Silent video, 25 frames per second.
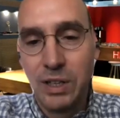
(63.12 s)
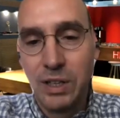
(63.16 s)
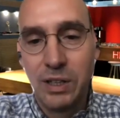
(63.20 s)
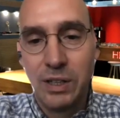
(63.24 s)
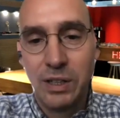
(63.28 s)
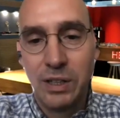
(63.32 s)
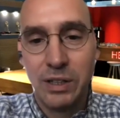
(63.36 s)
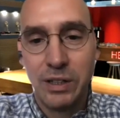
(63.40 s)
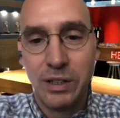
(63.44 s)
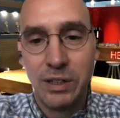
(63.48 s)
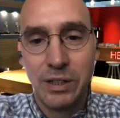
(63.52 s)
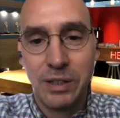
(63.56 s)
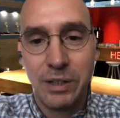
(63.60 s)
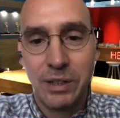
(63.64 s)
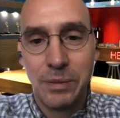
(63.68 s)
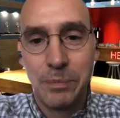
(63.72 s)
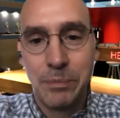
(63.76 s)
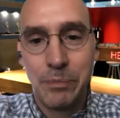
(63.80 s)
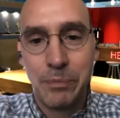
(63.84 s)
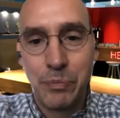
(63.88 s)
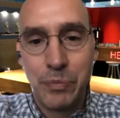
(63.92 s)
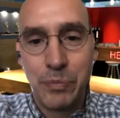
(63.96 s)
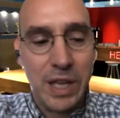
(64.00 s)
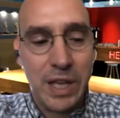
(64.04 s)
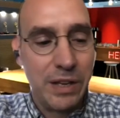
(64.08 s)

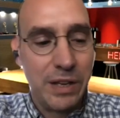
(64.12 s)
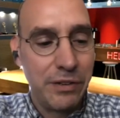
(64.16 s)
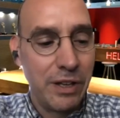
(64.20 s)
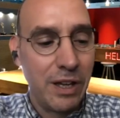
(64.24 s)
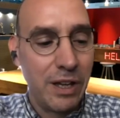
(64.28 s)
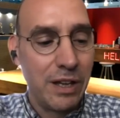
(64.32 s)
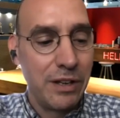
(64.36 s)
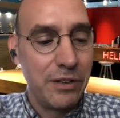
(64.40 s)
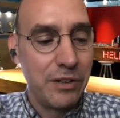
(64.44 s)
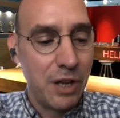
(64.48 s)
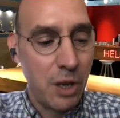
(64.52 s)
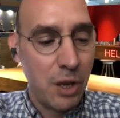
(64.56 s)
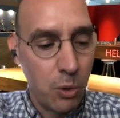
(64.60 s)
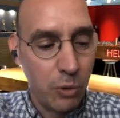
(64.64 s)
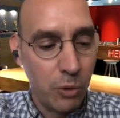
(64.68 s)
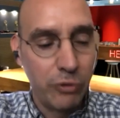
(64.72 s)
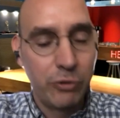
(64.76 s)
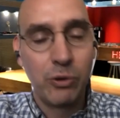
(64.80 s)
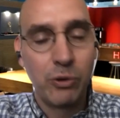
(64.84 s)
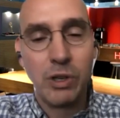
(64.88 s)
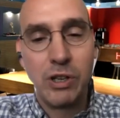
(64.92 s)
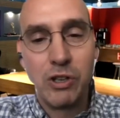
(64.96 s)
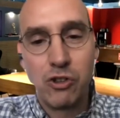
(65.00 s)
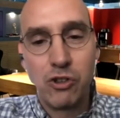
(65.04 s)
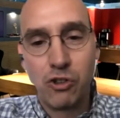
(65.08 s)
And I
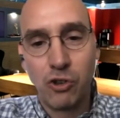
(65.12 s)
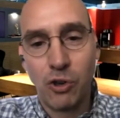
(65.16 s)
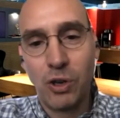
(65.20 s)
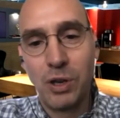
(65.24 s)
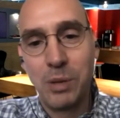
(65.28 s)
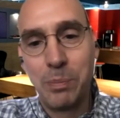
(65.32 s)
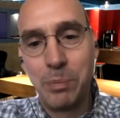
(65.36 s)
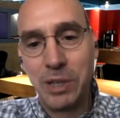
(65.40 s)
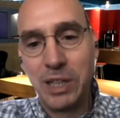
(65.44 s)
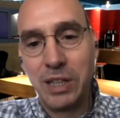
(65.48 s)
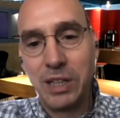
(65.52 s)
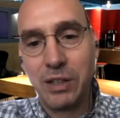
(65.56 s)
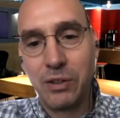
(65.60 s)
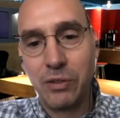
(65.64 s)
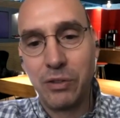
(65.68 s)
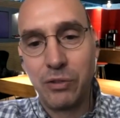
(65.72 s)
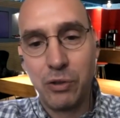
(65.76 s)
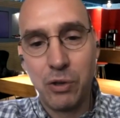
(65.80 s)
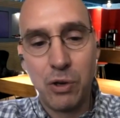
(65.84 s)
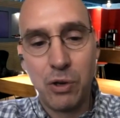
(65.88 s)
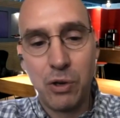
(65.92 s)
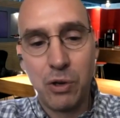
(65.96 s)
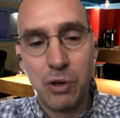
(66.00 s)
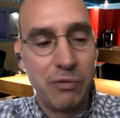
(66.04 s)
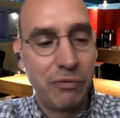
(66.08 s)
also enjoy being in the
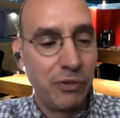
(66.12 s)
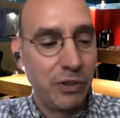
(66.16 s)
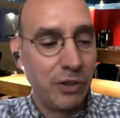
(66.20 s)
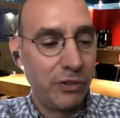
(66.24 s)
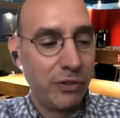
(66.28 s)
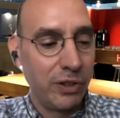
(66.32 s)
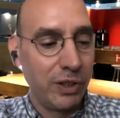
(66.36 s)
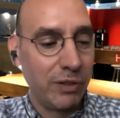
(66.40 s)
office,